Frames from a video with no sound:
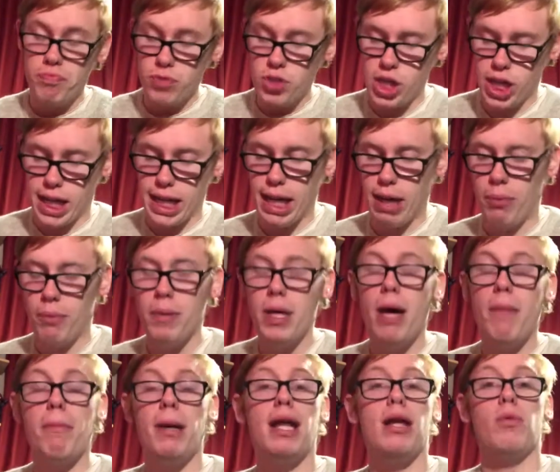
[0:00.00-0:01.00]
Check it out.
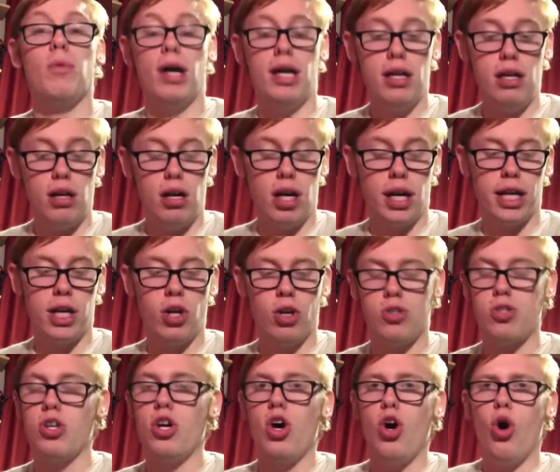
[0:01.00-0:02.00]
But anyway, I
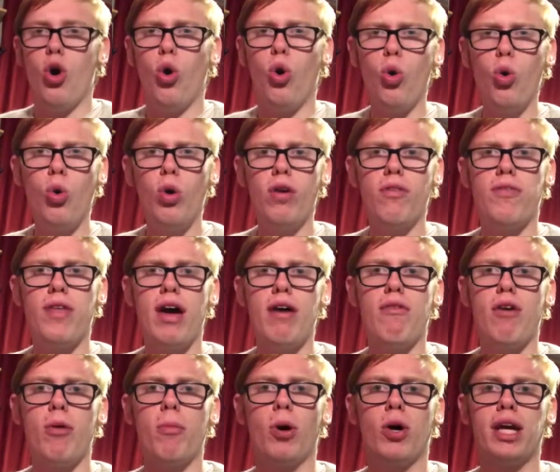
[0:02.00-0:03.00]
got all of their
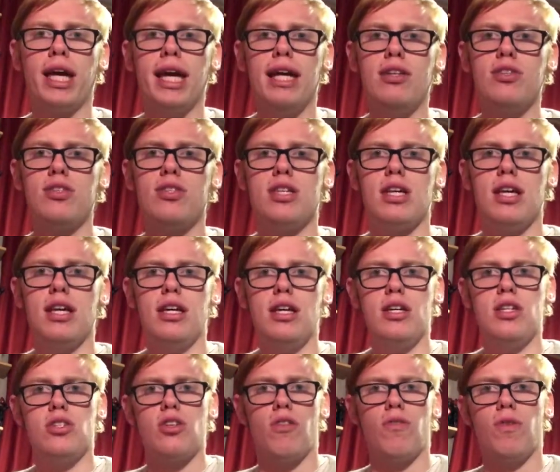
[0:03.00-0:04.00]
robot kits.
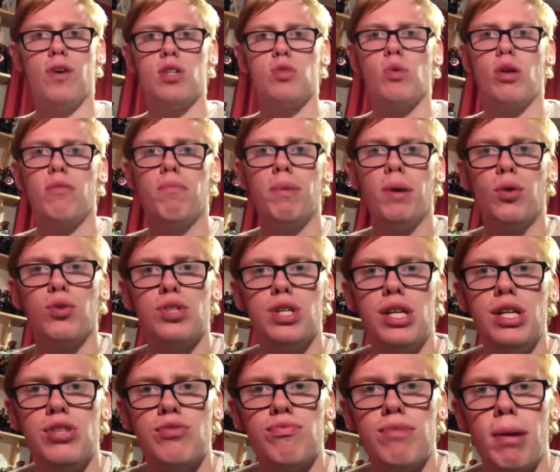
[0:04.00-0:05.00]
So the first one I built
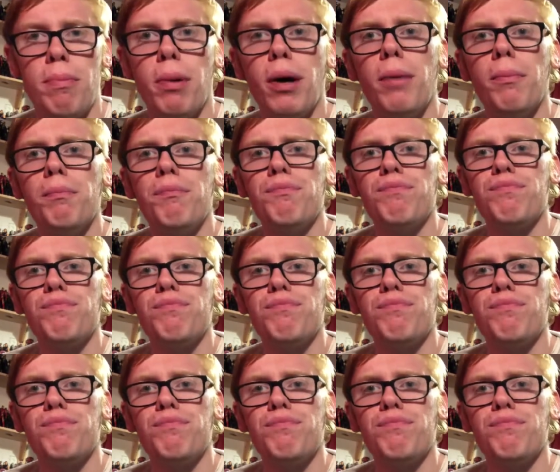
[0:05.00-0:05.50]
is Ripper.